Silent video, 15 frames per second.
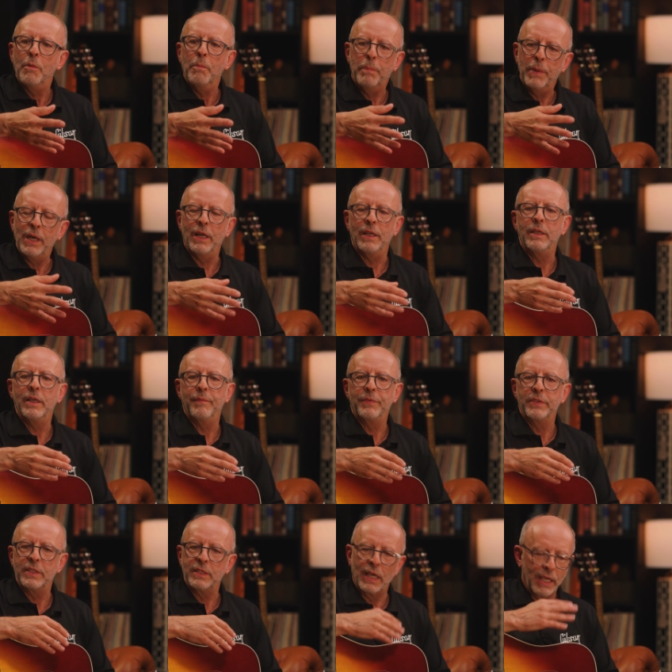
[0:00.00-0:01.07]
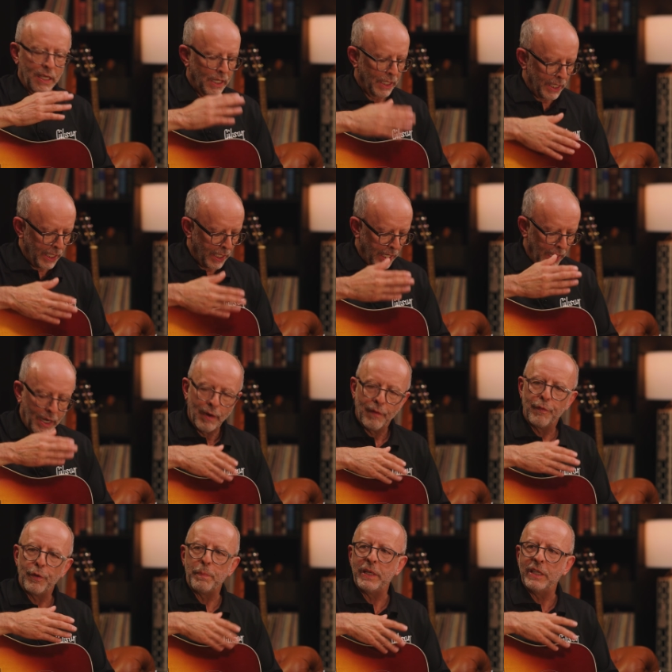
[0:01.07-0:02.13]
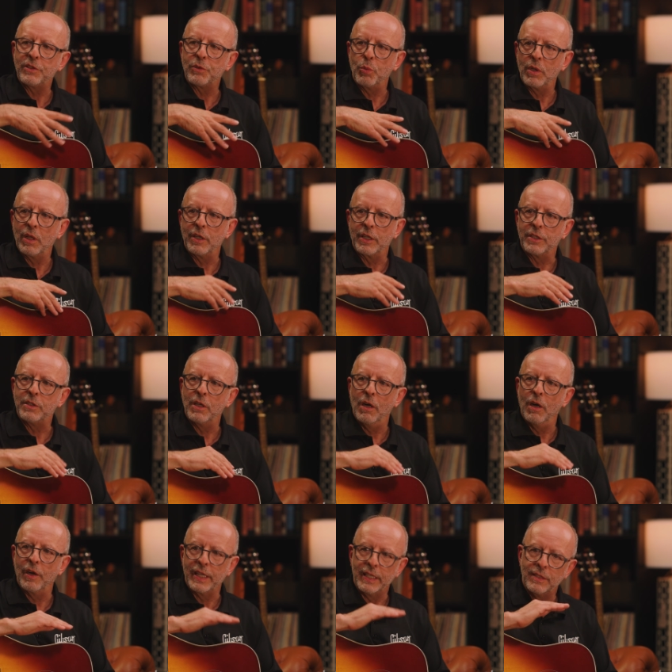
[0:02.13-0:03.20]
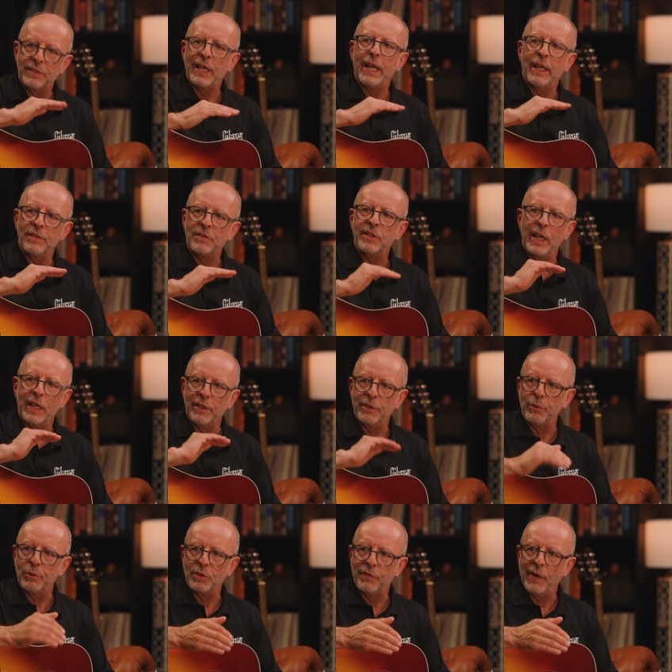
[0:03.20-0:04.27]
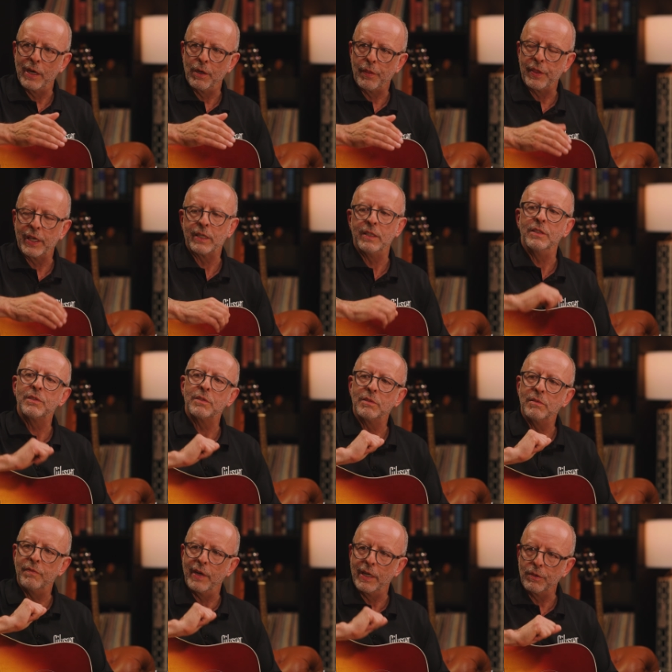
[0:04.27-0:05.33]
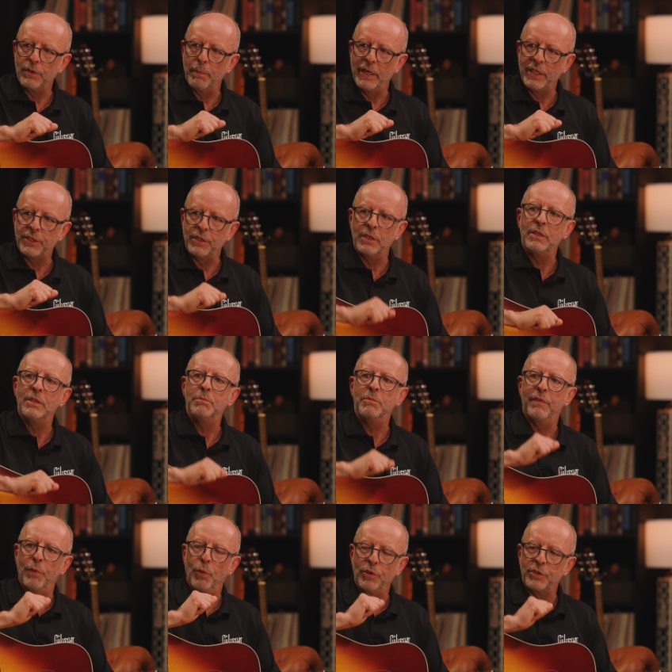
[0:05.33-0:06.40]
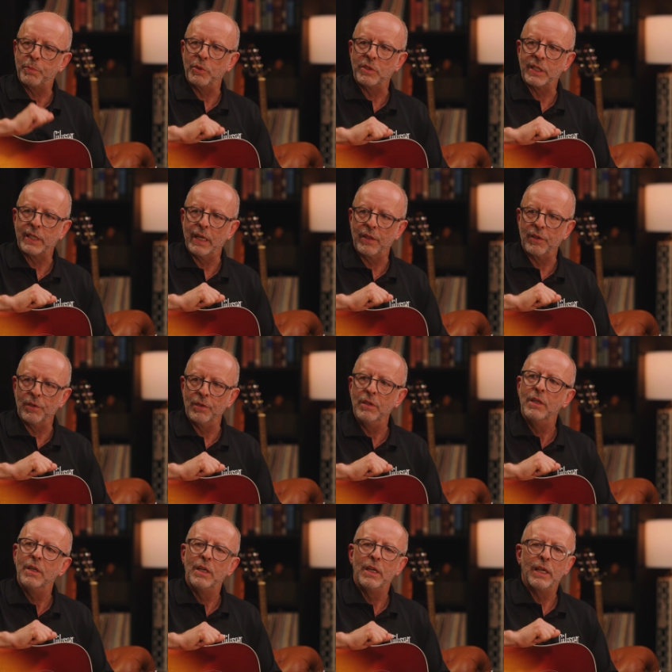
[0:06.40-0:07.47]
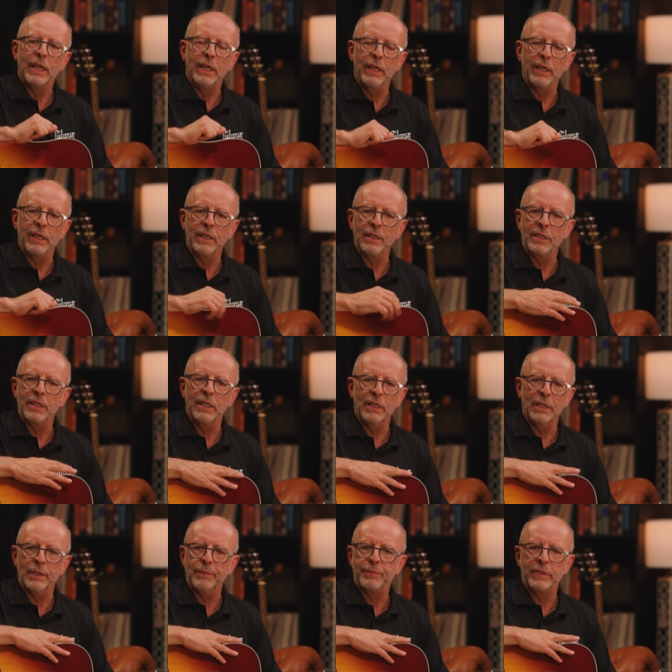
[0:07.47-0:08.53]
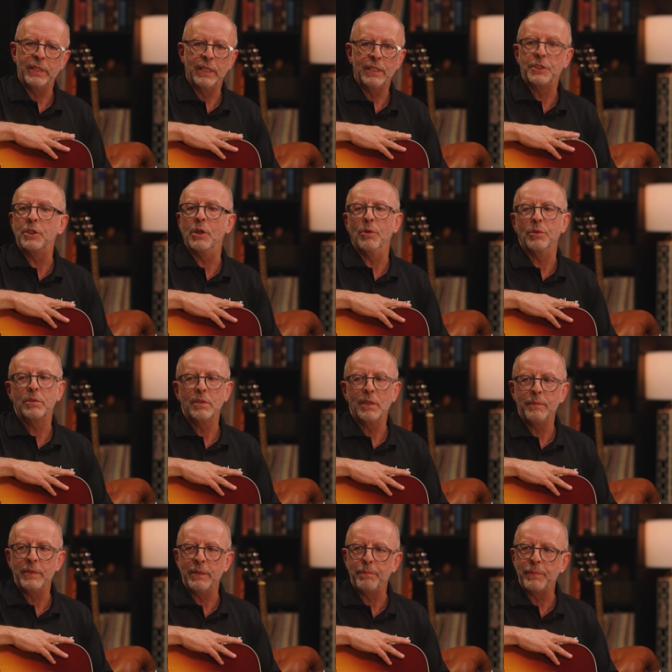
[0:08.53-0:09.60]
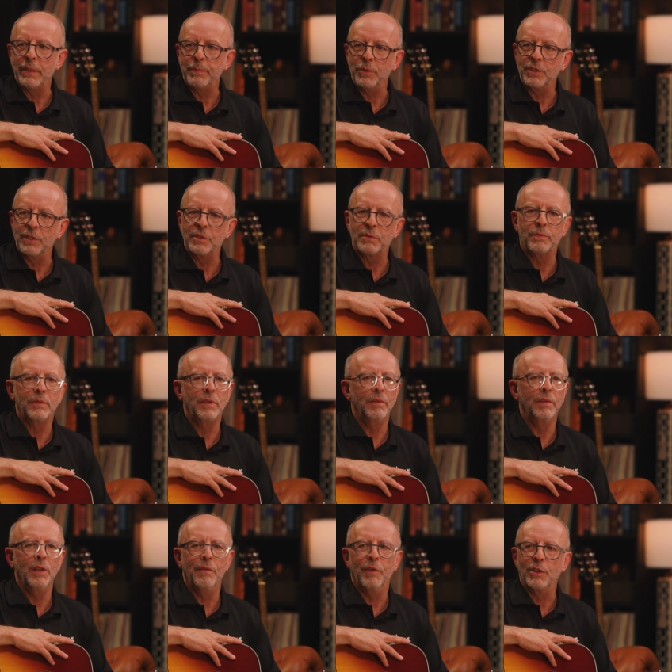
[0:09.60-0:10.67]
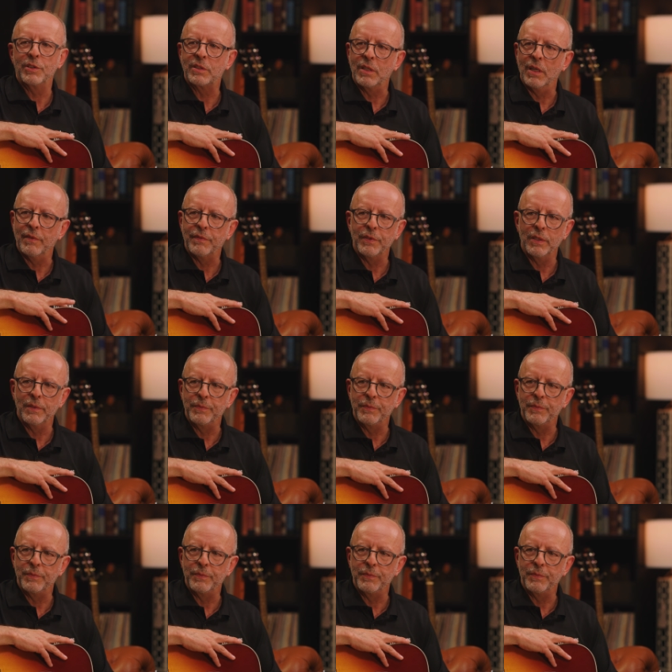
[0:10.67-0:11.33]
But again, every piece of wood on the guitar is hand sanded to its final thickness, final dimension before it's put together, and it shows. I mean, people just love our stuff.